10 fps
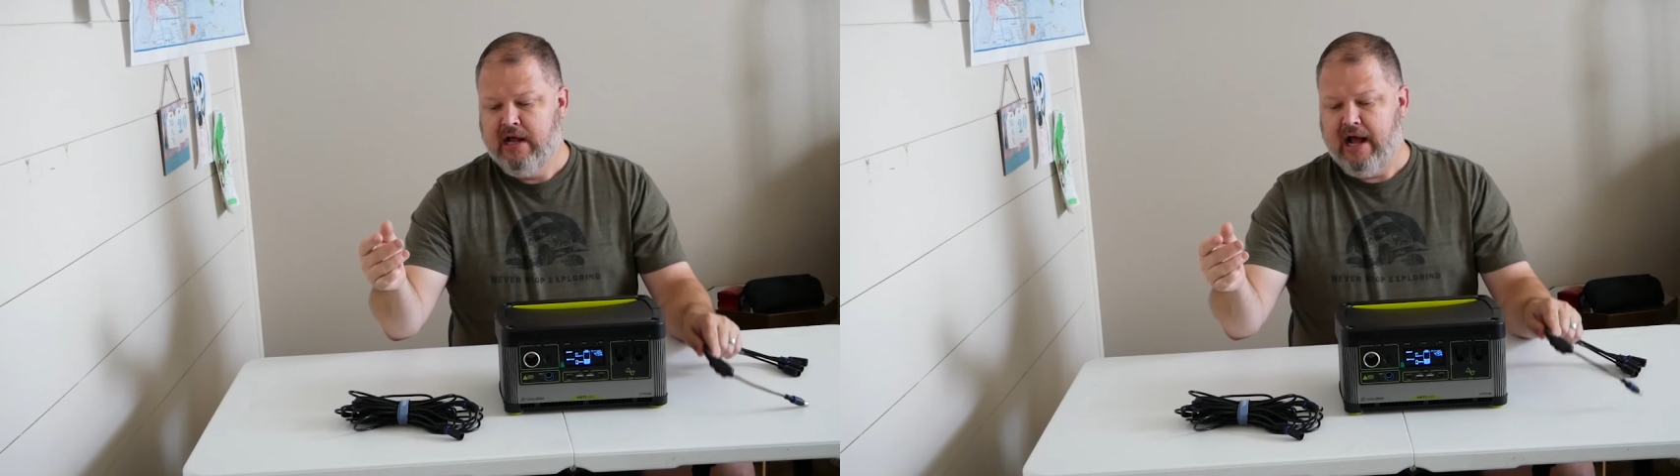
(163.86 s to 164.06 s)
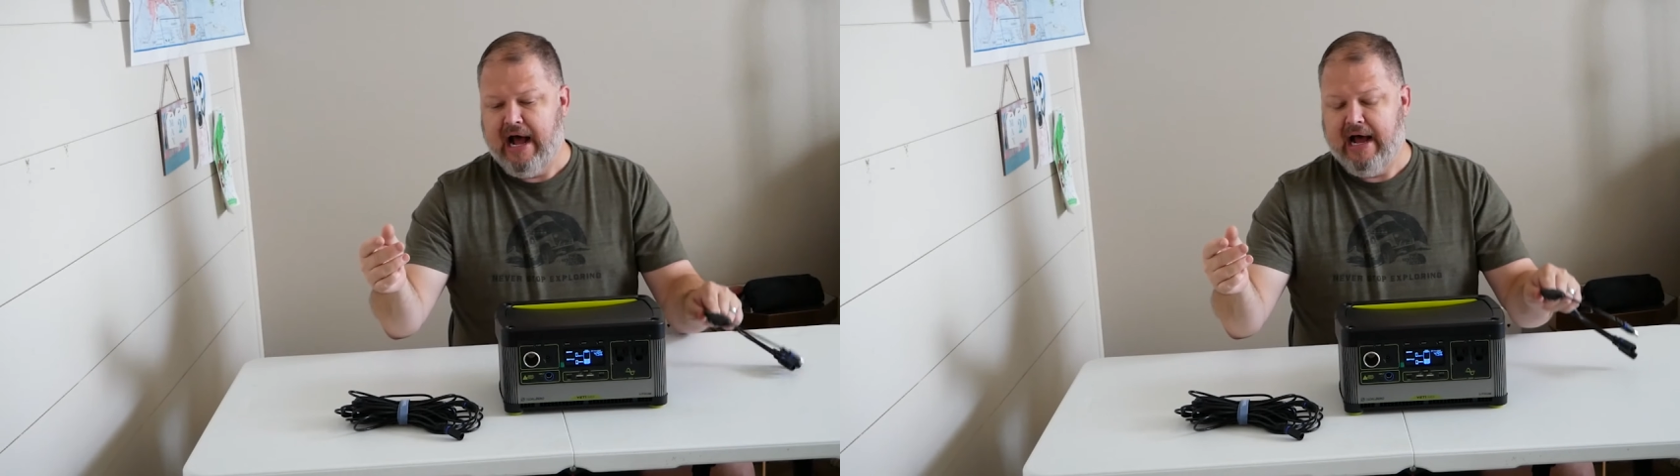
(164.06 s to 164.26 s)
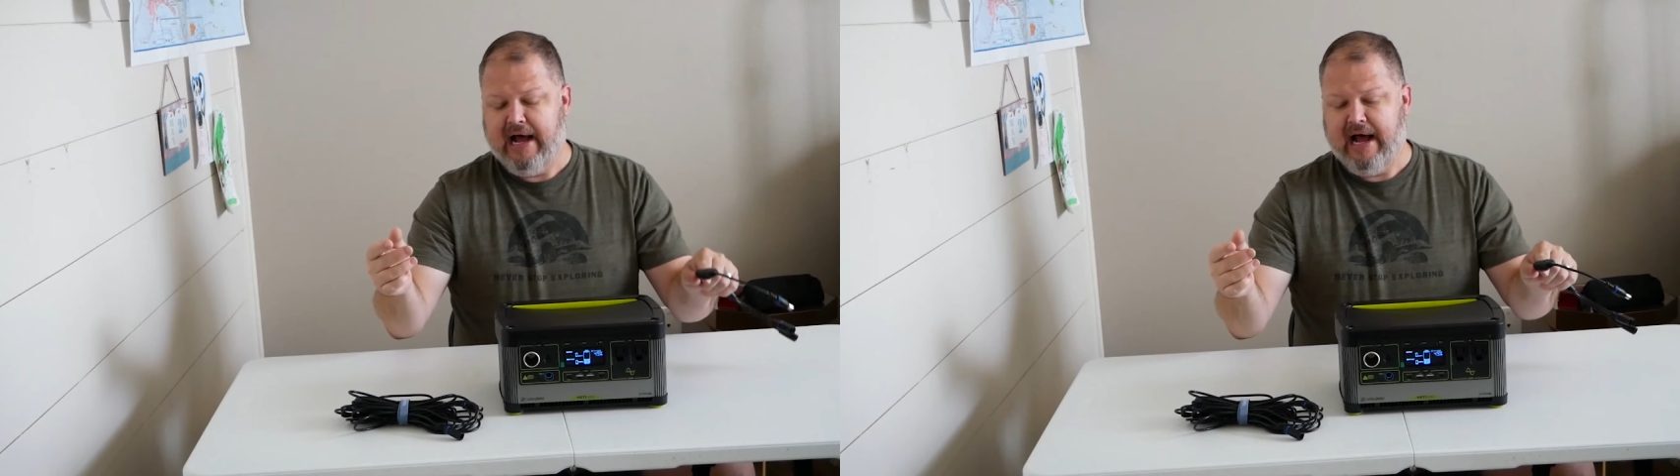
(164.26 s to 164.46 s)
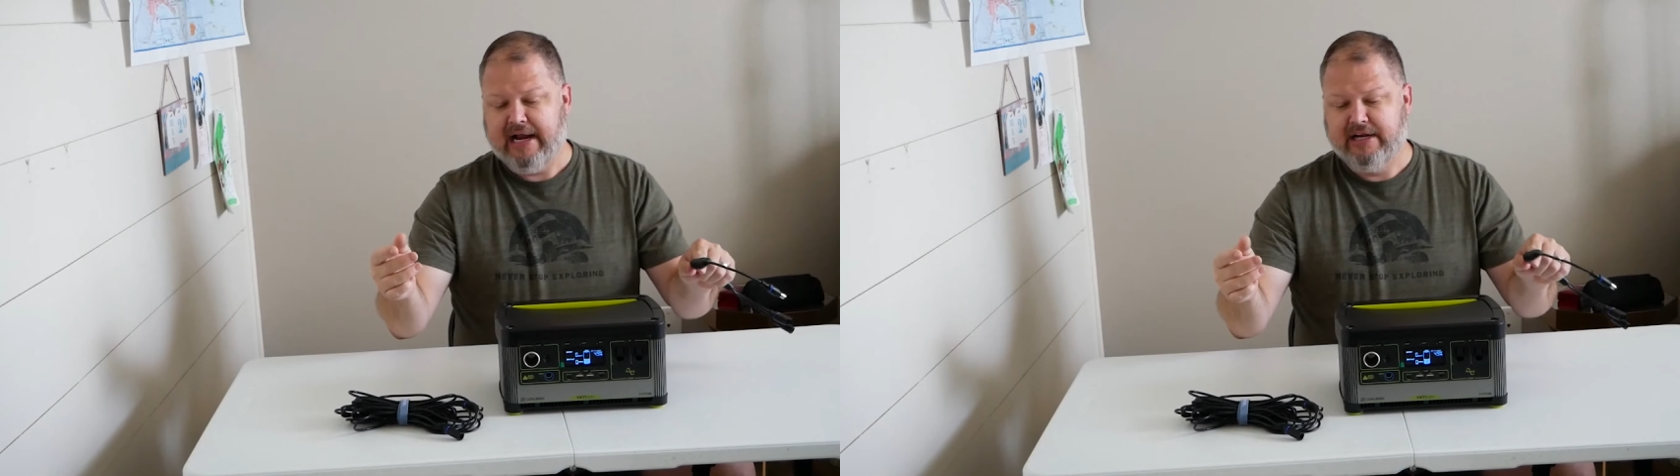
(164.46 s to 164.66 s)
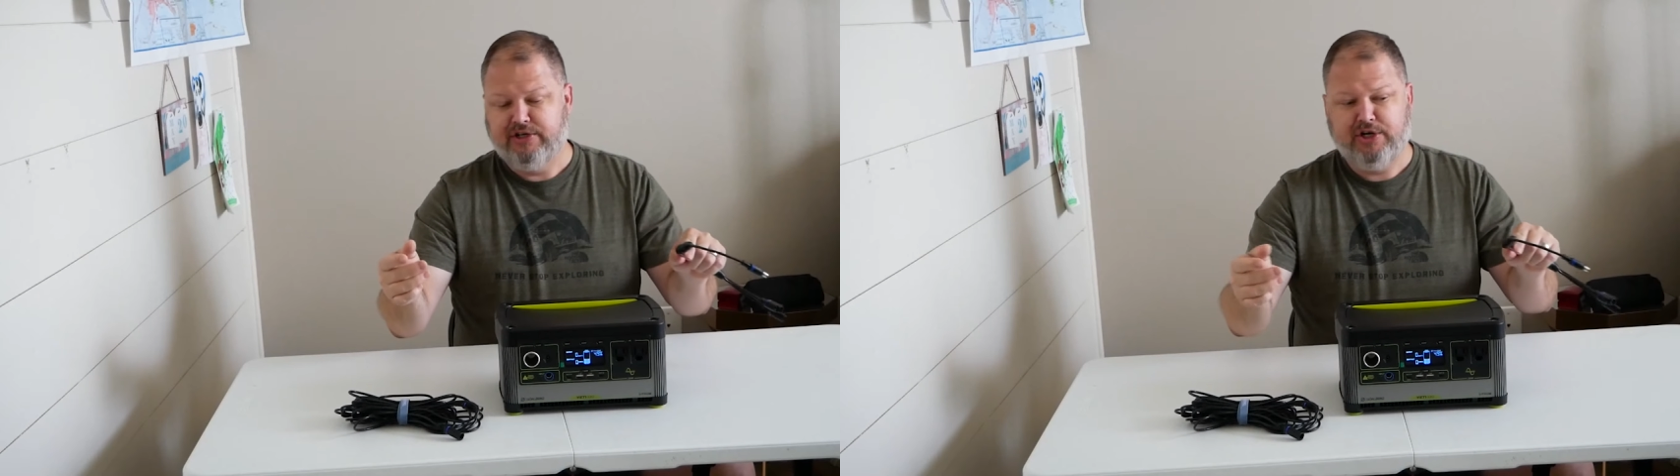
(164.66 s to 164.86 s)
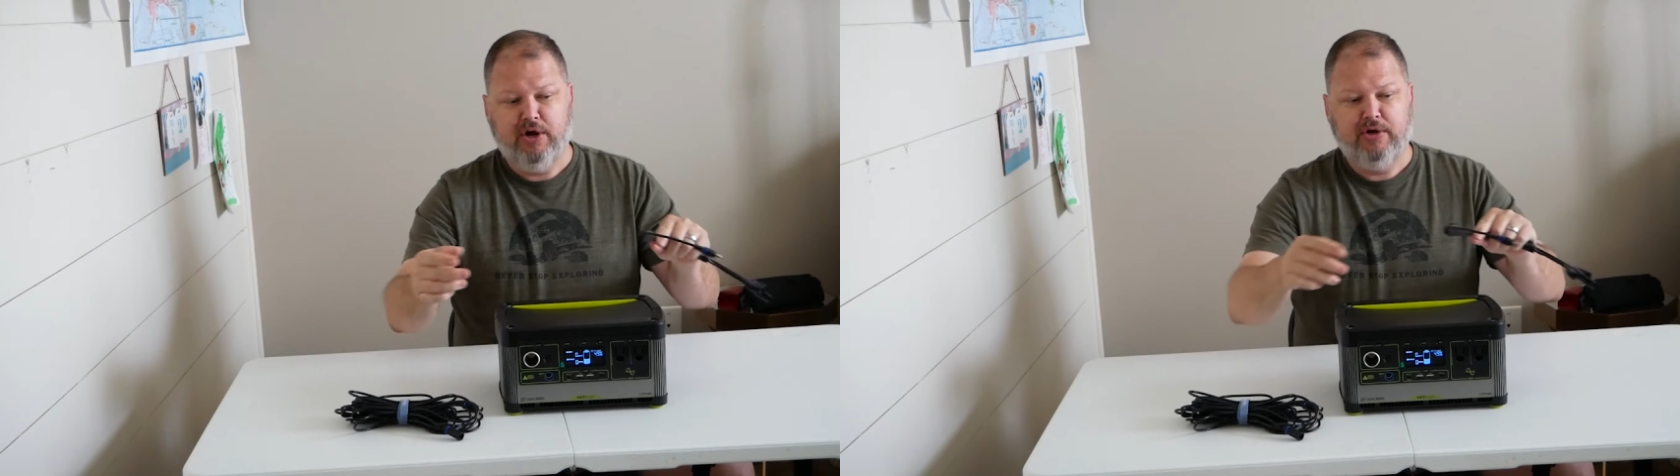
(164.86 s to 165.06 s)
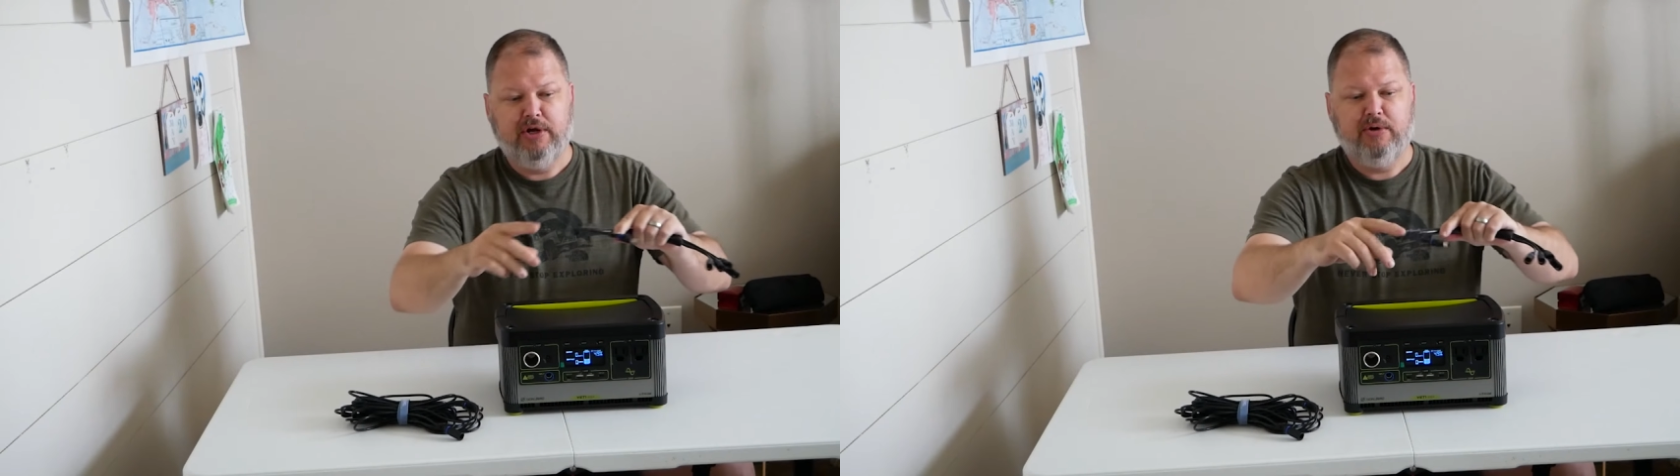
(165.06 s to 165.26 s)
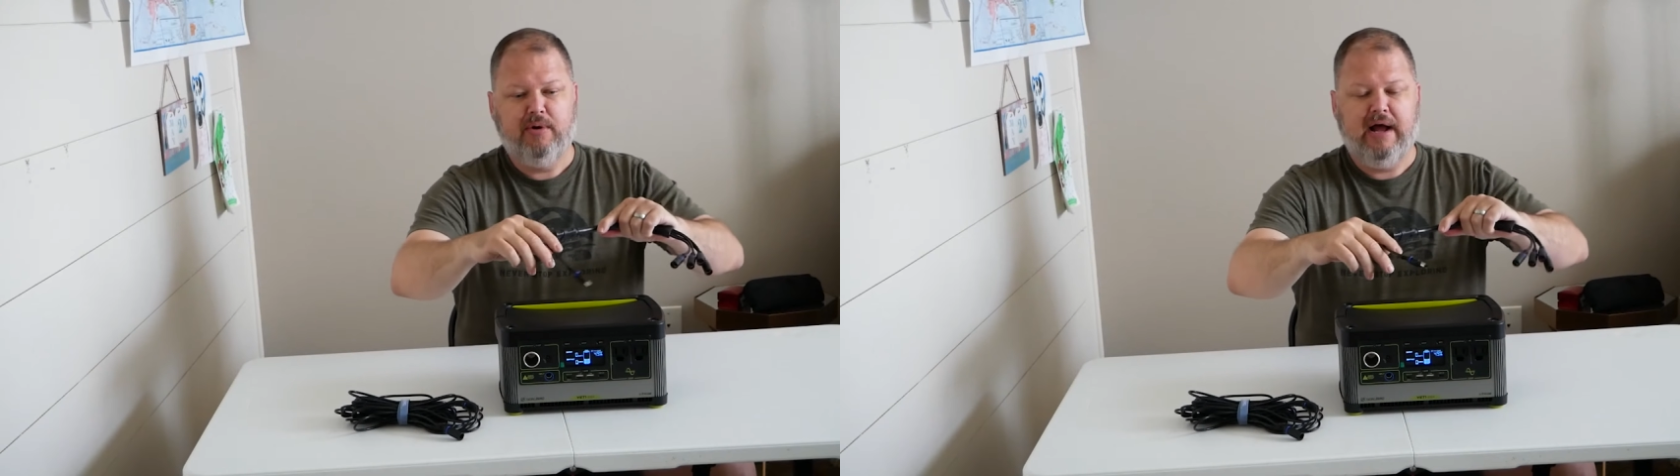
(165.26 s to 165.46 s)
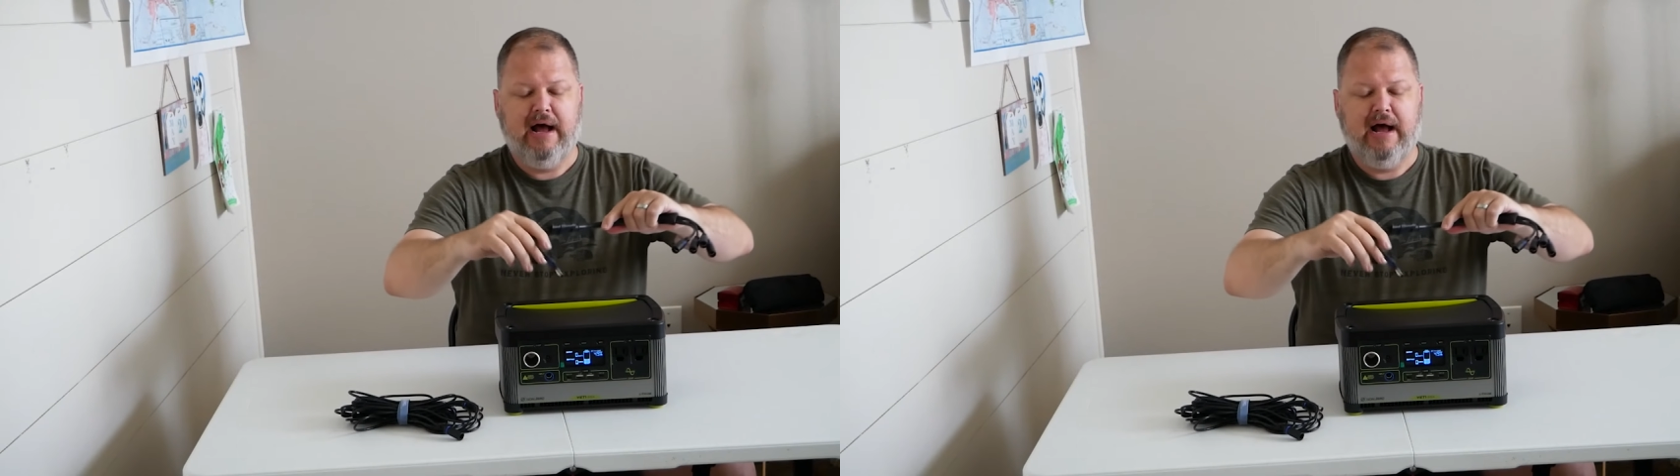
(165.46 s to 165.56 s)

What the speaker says: I can show you,